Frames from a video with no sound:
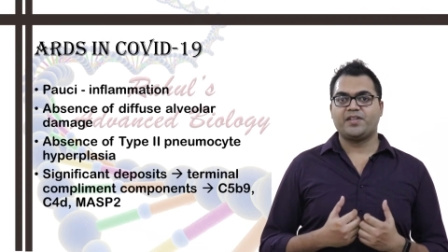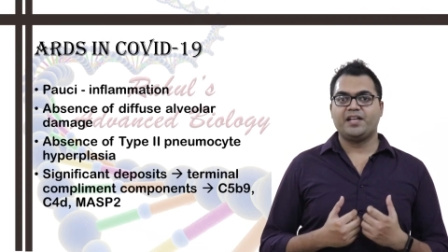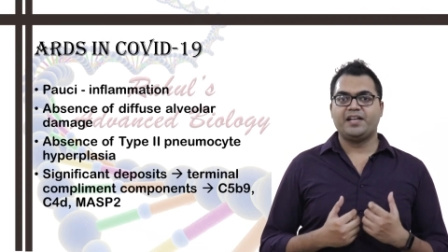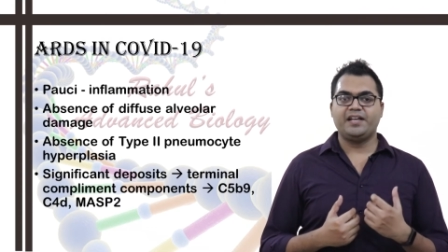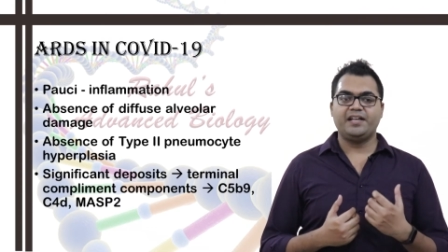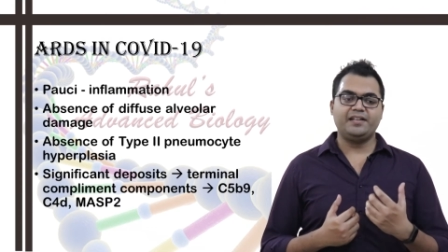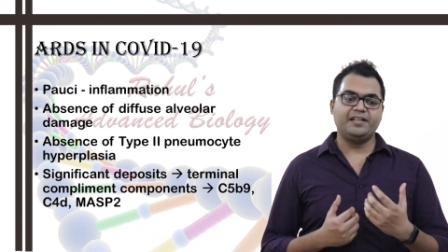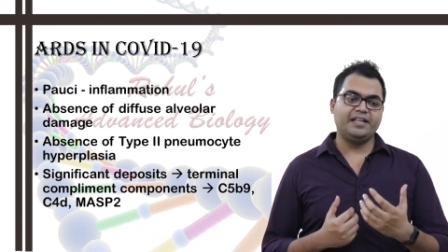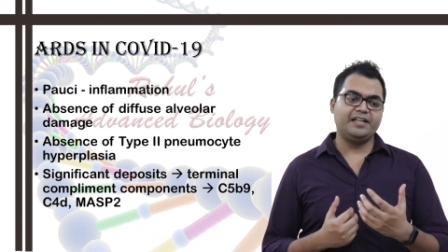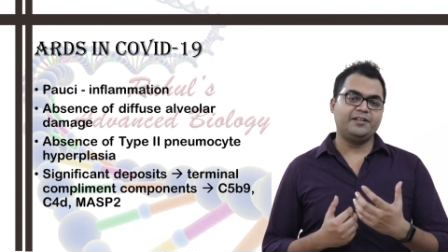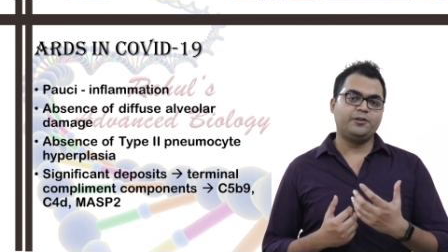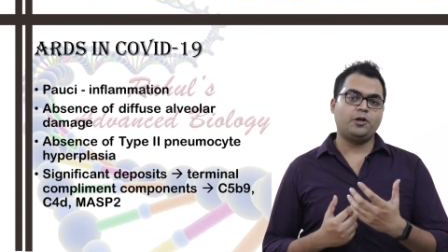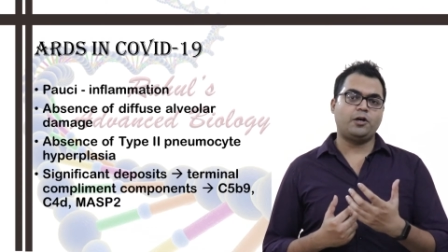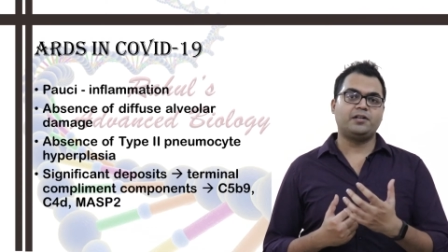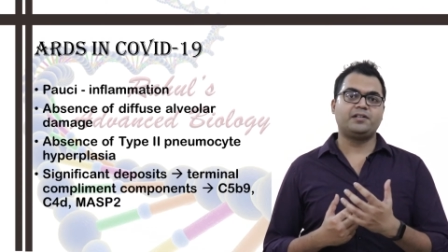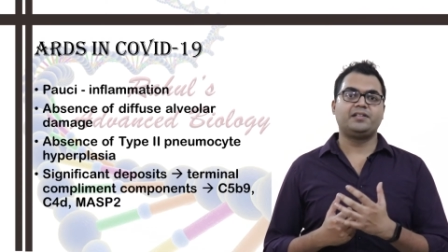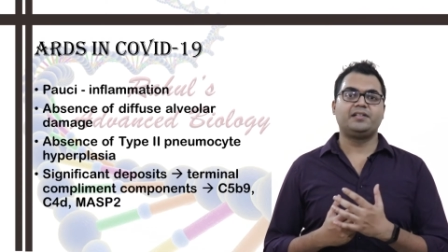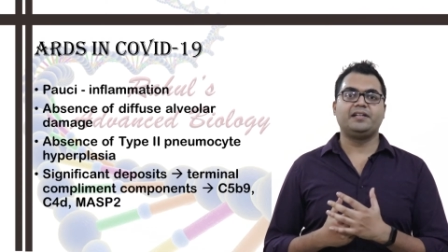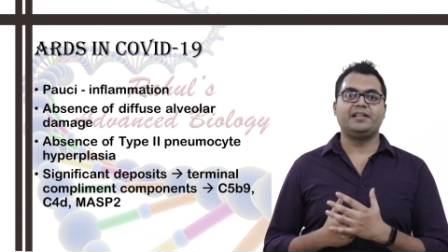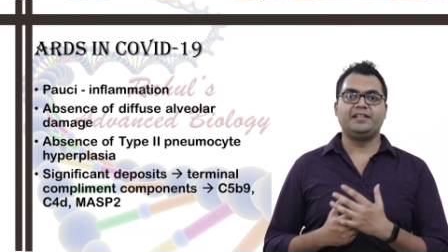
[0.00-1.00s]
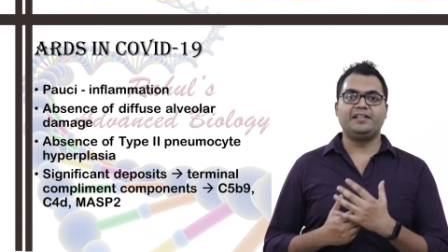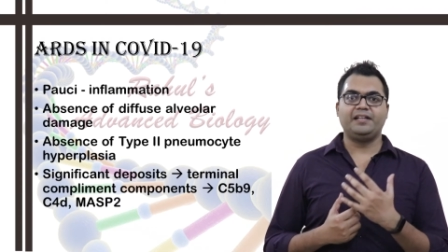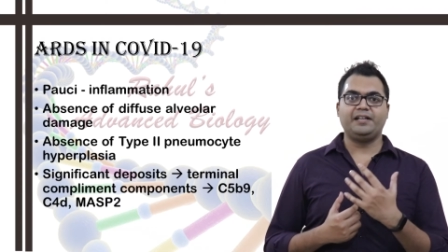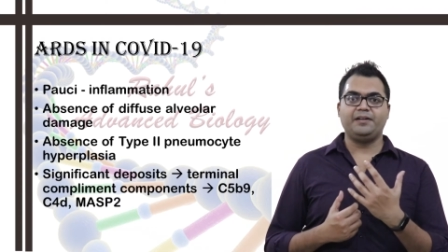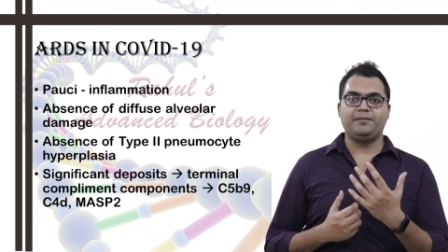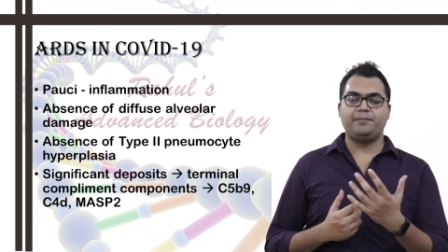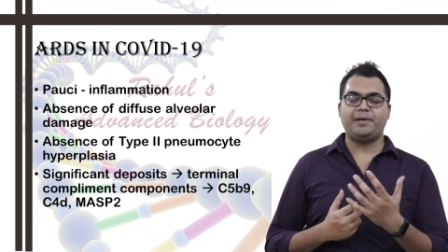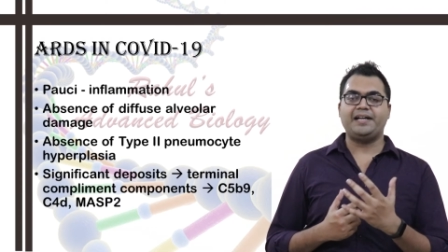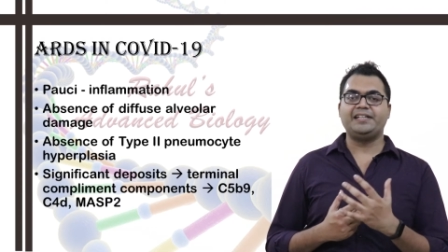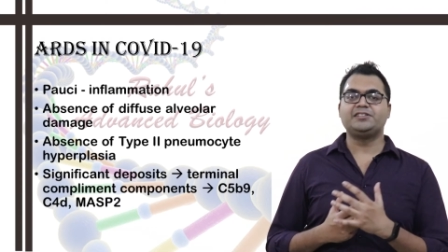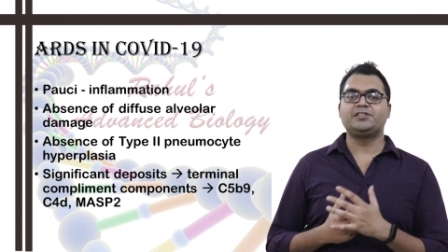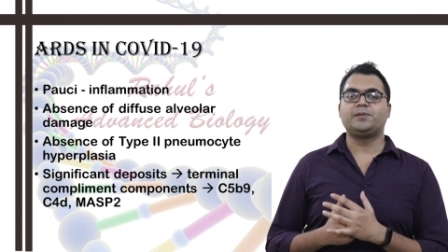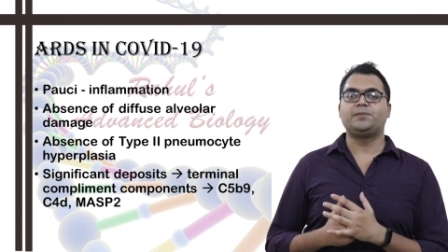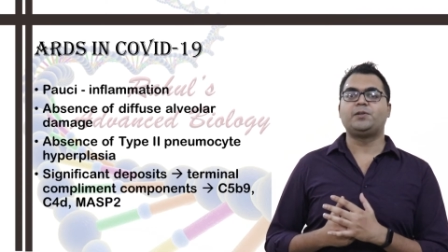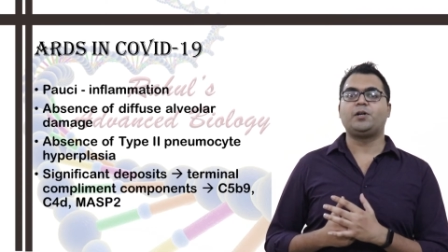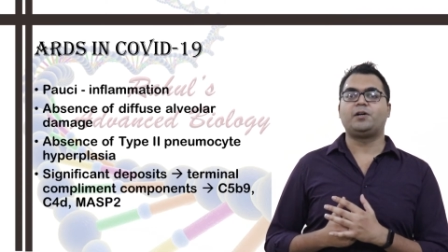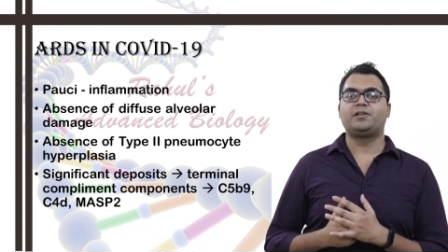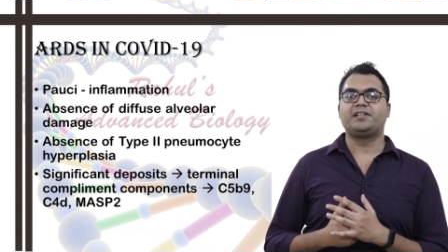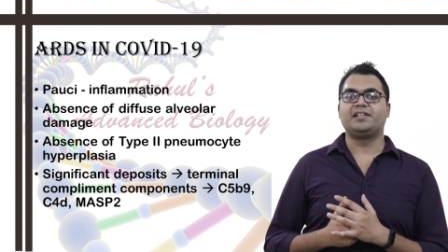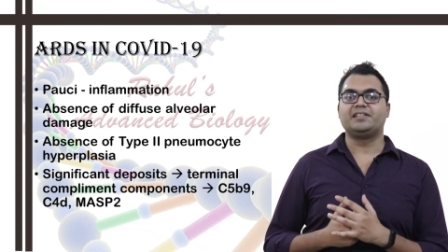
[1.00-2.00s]
in the minds of
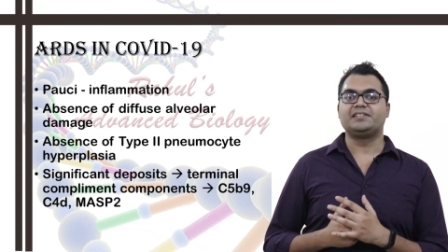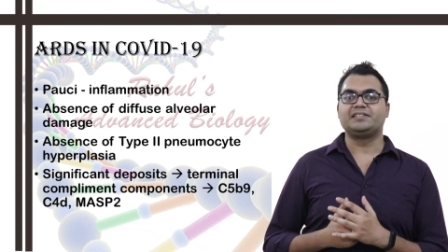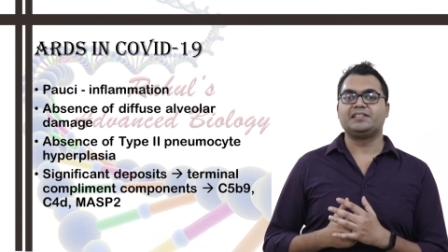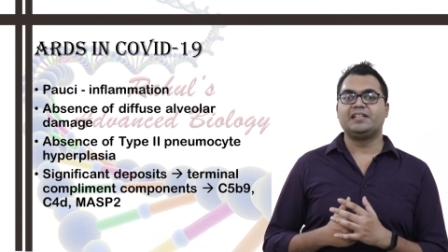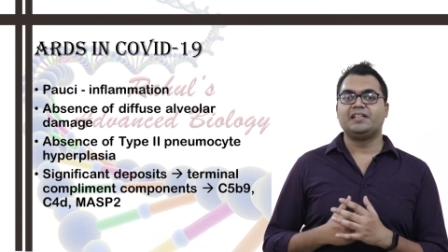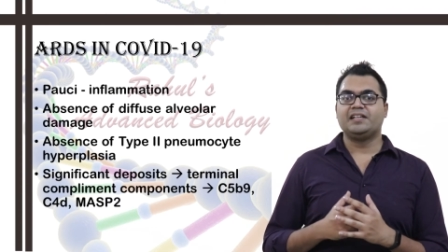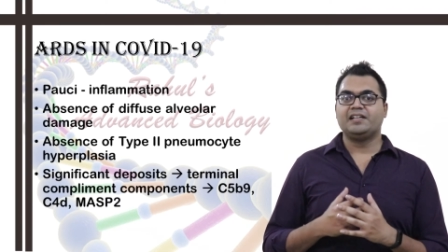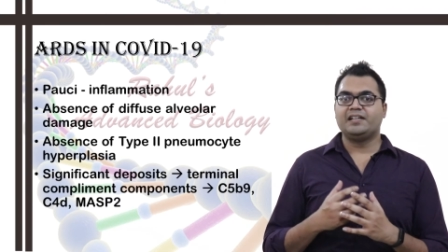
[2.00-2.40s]
doctors,